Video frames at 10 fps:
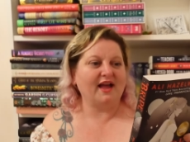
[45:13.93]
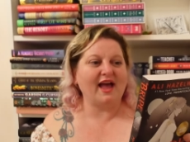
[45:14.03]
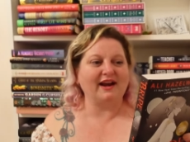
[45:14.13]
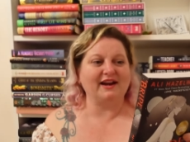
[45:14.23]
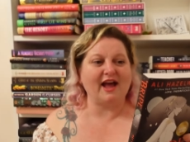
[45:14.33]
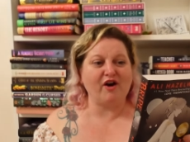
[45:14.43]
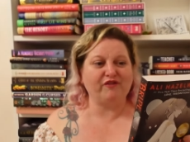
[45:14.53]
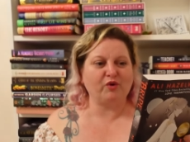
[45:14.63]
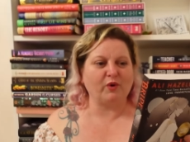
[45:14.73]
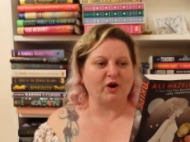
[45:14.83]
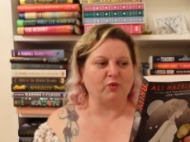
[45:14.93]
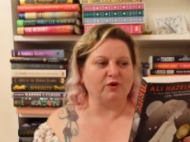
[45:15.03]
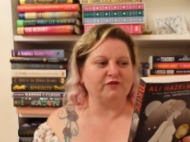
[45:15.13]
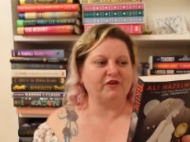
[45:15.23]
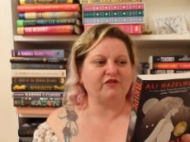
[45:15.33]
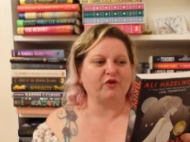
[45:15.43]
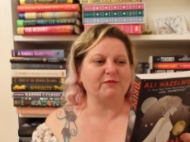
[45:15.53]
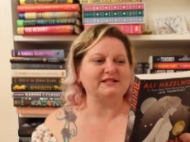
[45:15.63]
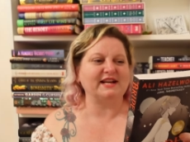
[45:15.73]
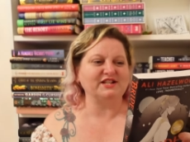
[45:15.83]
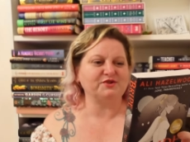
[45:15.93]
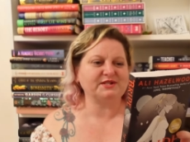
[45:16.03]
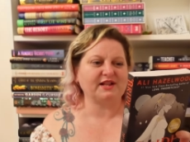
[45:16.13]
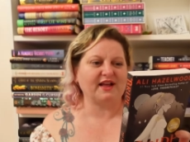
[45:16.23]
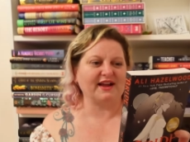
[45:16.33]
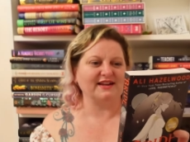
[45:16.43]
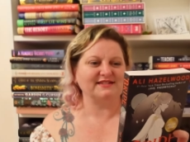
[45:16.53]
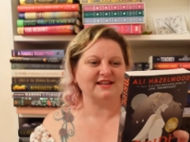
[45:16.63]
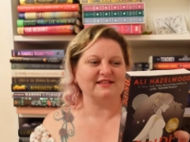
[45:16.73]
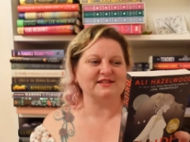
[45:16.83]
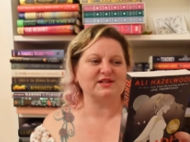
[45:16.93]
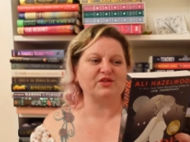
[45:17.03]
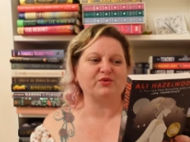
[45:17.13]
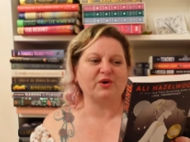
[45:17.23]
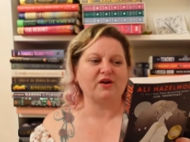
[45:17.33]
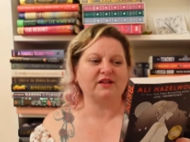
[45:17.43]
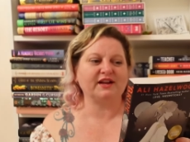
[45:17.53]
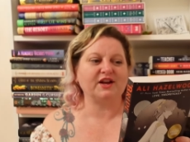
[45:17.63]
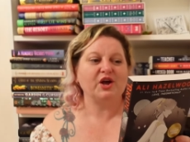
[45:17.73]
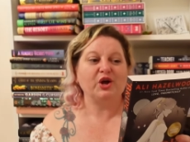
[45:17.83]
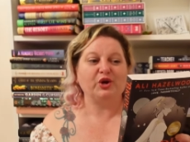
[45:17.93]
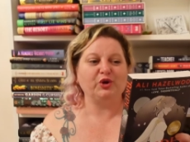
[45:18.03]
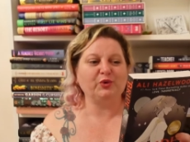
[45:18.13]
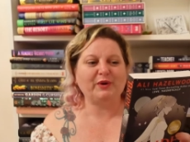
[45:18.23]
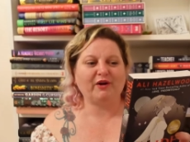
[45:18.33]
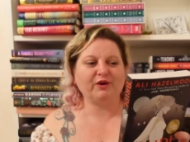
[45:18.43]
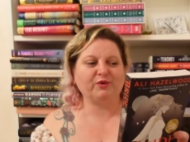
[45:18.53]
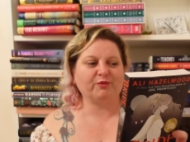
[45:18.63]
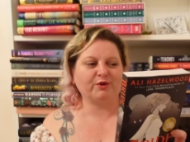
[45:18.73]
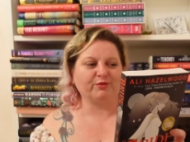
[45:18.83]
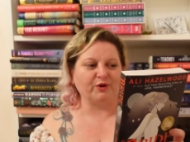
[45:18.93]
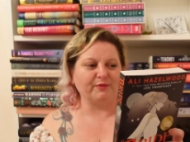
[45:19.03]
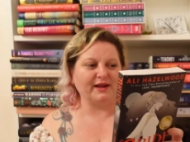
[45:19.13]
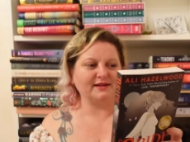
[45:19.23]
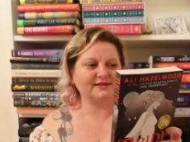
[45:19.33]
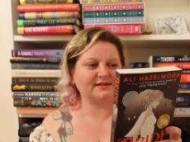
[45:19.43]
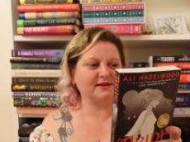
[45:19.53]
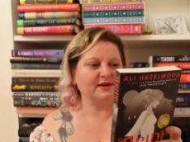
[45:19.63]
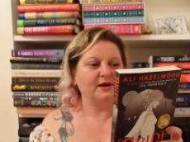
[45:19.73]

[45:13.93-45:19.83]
and an alpha werewolf form a dangerous alliance in this enthralling new paranormal romance.